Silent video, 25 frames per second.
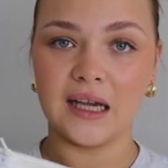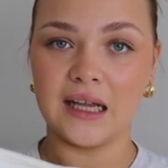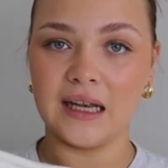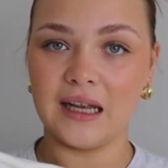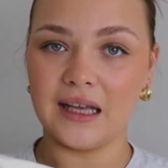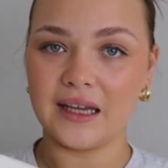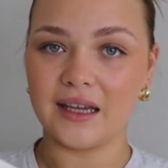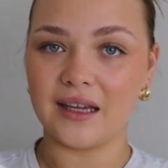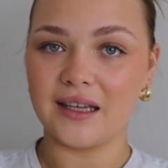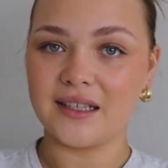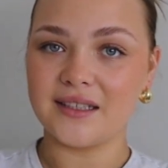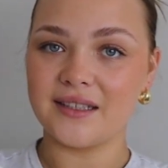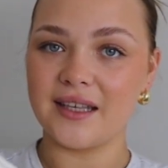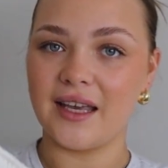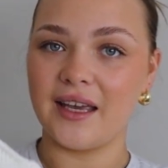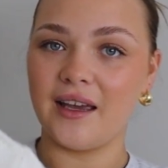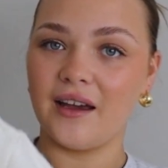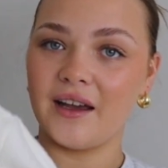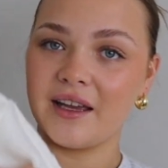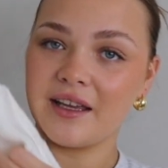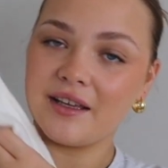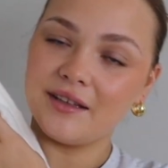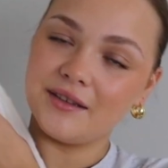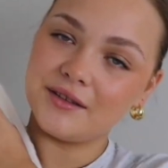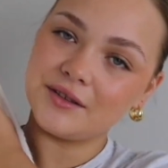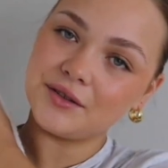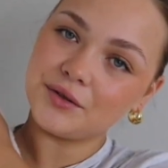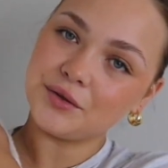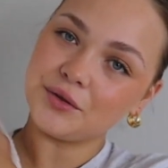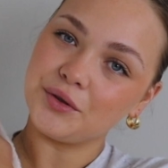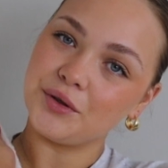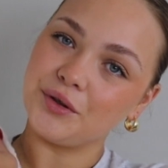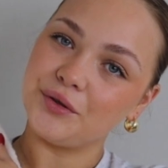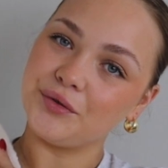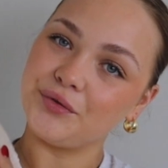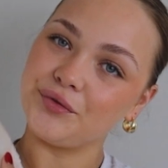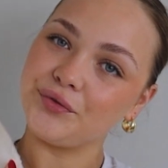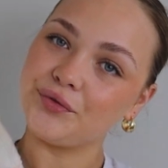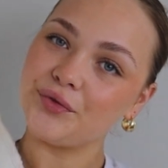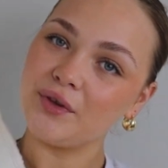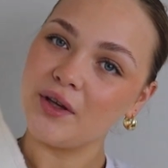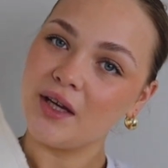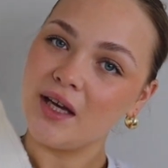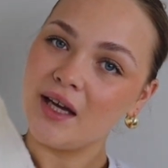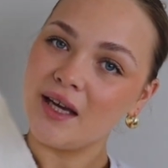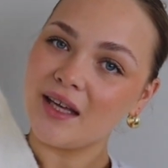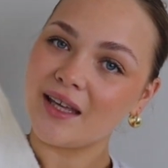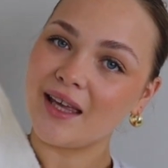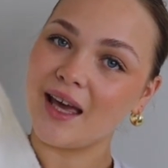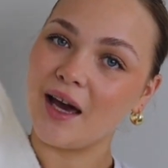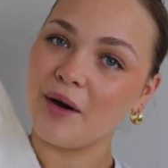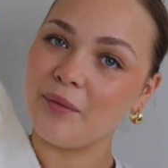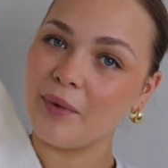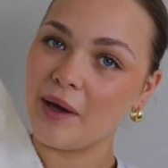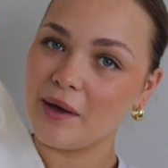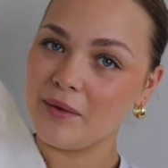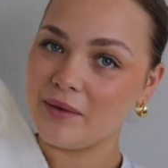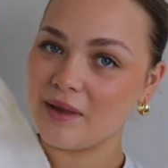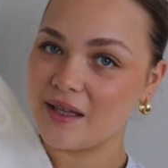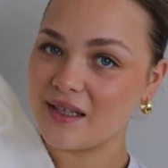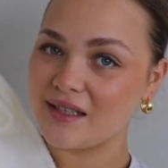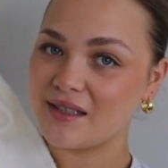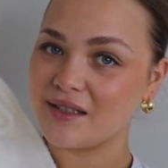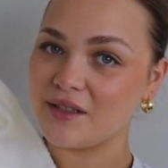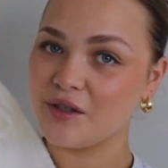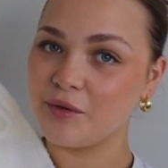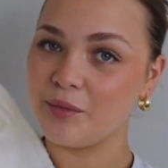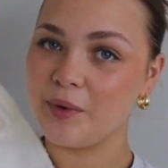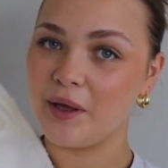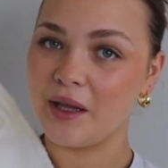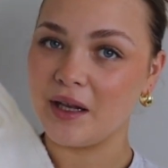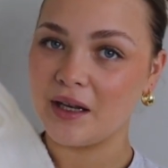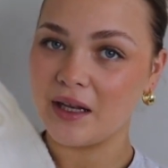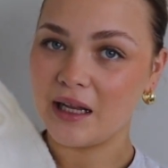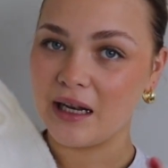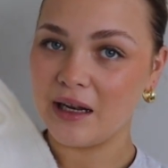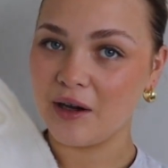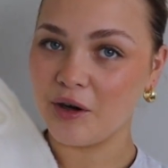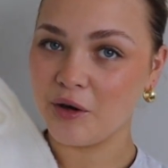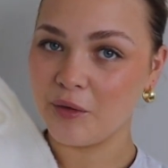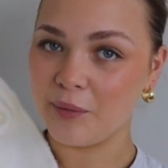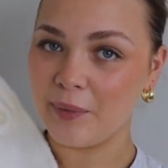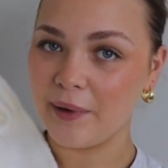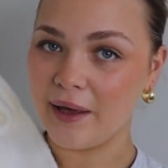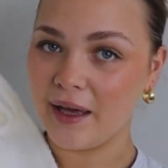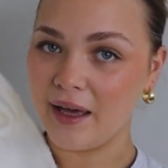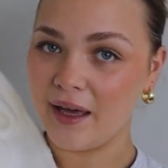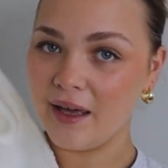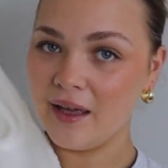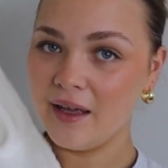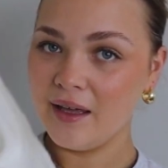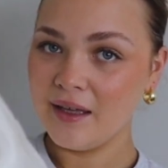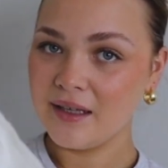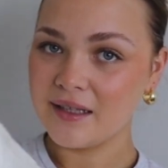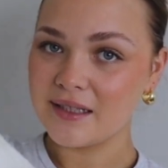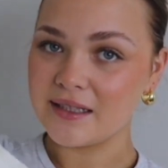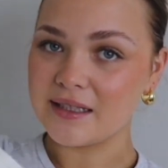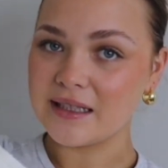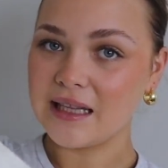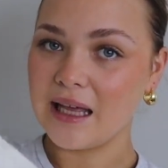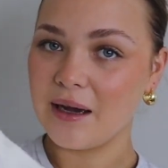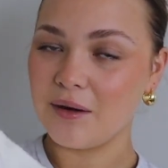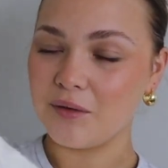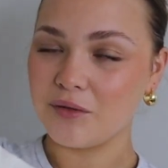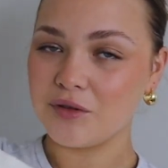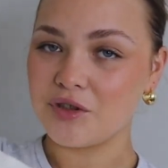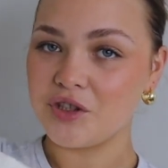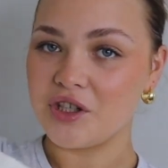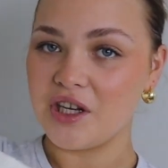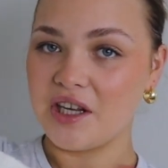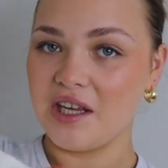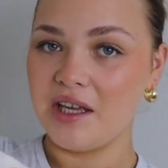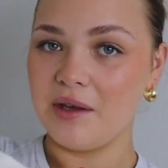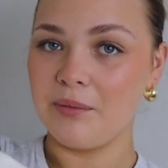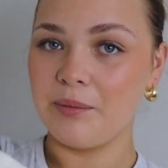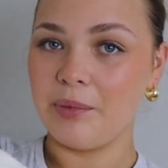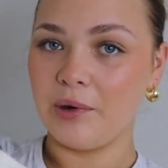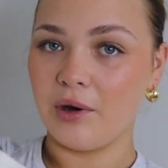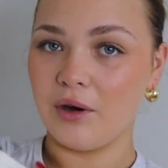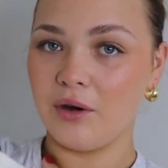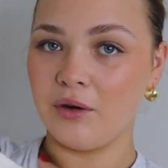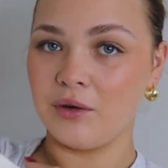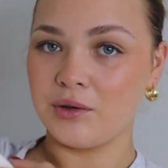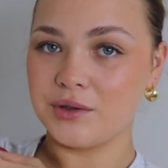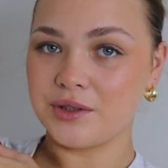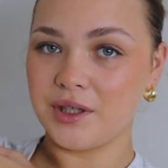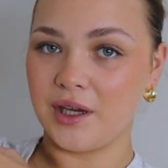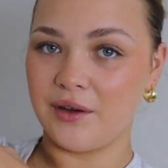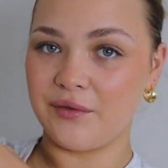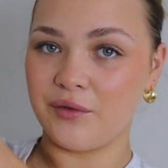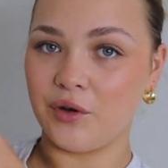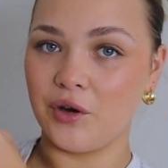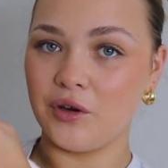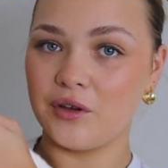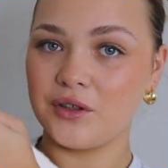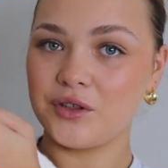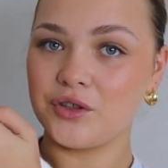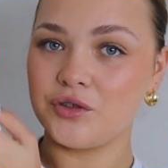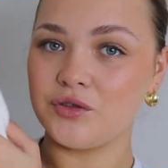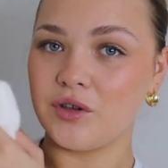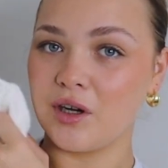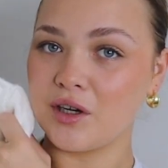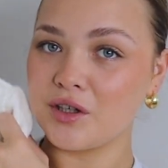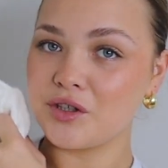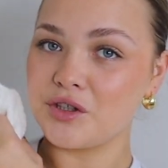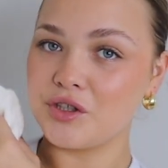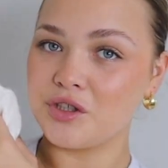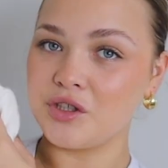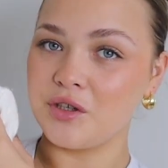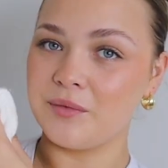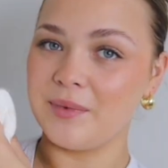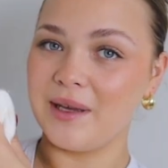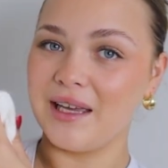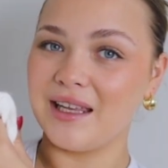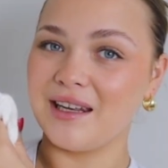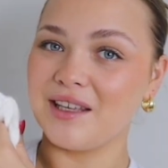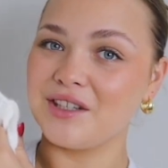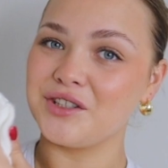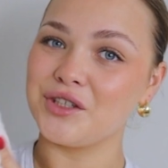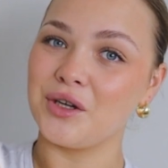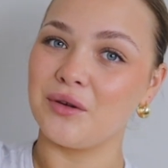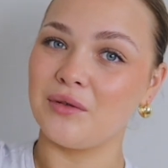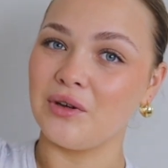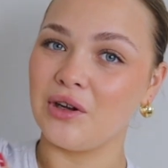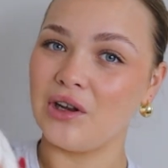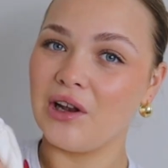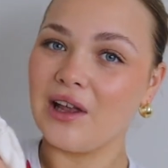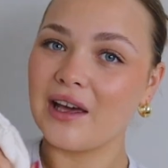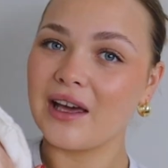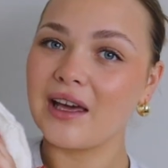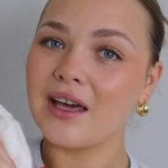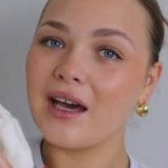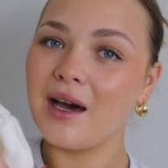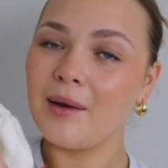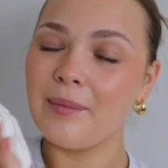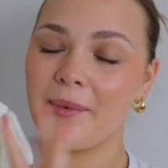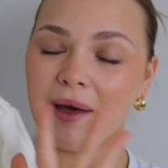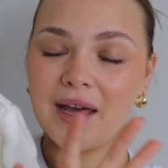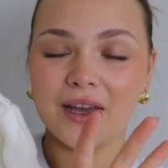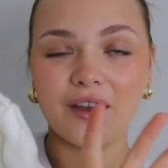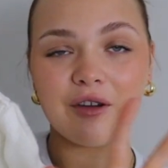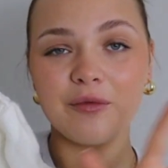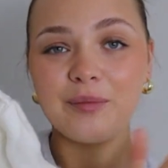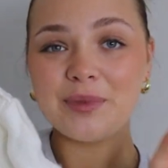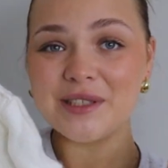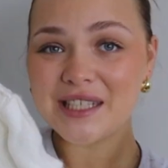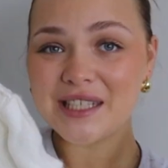And like I say, I can sort of get away with it still being a little bit slouchy, but also I've got structure to me and I don't look like a bag of